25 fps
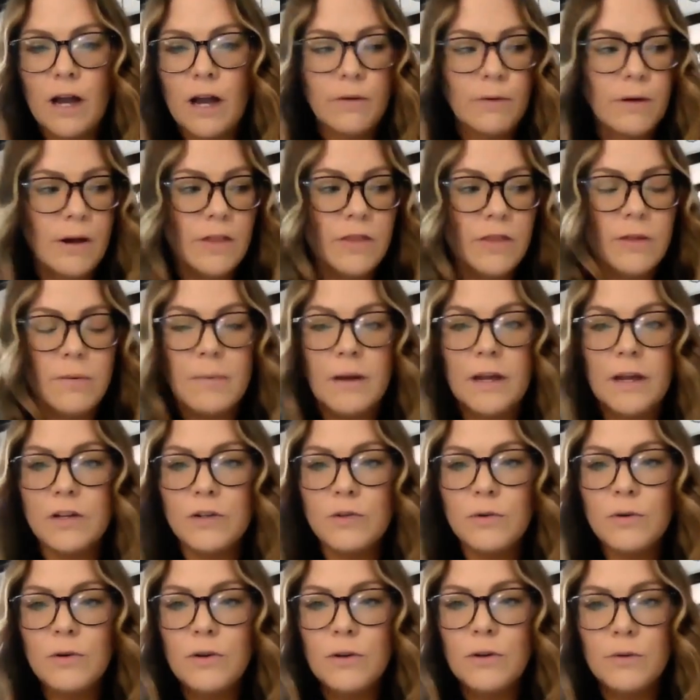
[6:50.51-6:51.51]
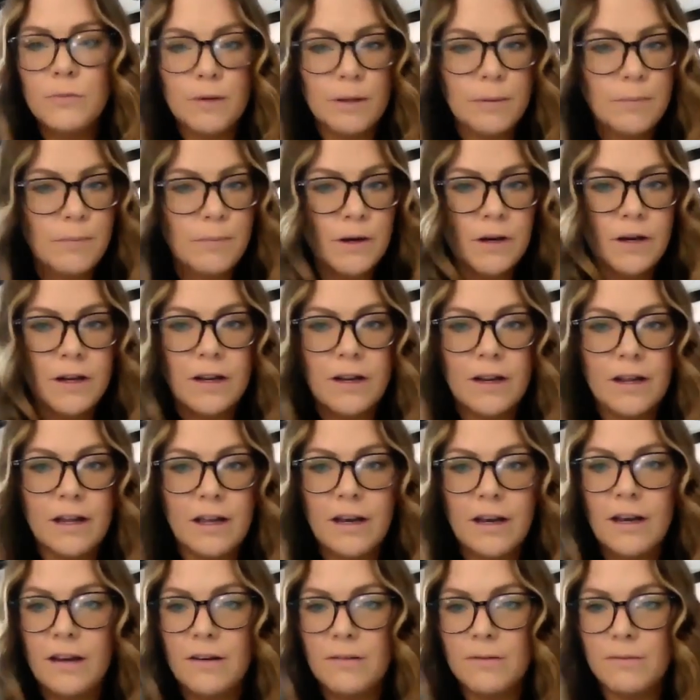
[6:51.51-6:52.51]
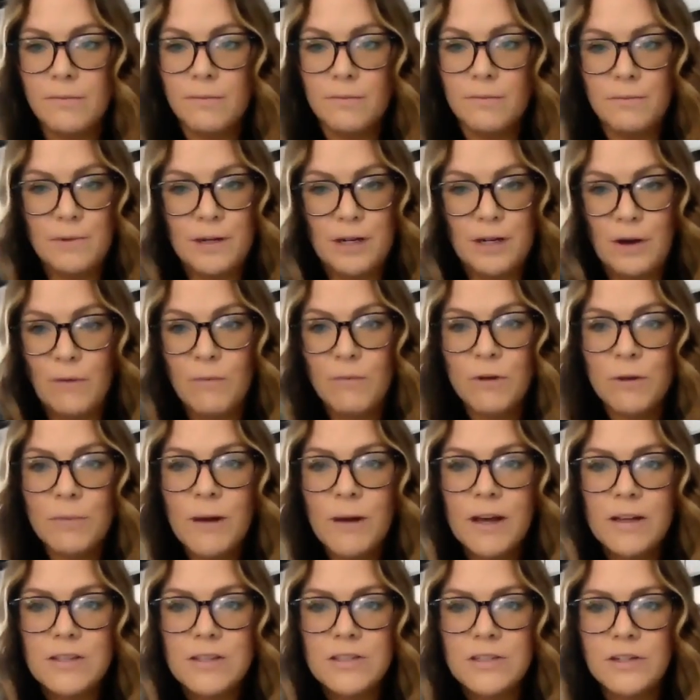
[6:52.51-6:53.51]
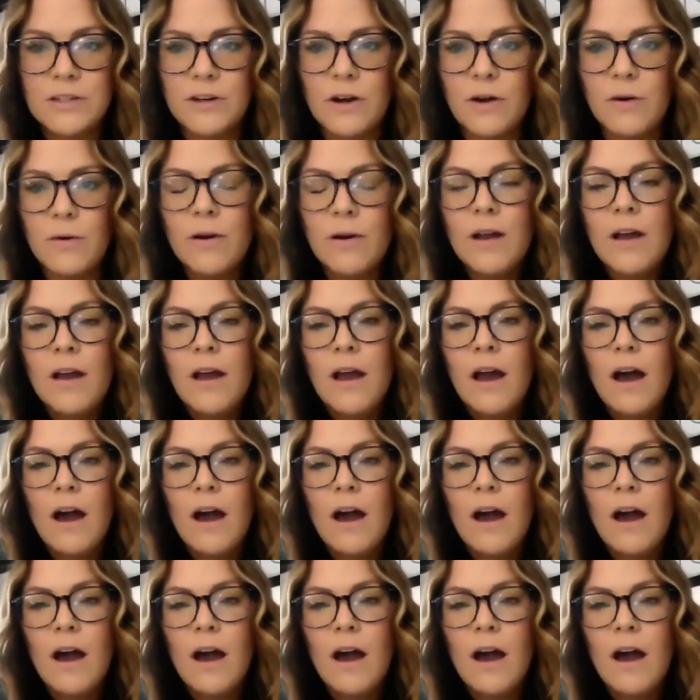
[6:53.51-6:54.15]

I read the manual and we put it in and we hope for the best, you know.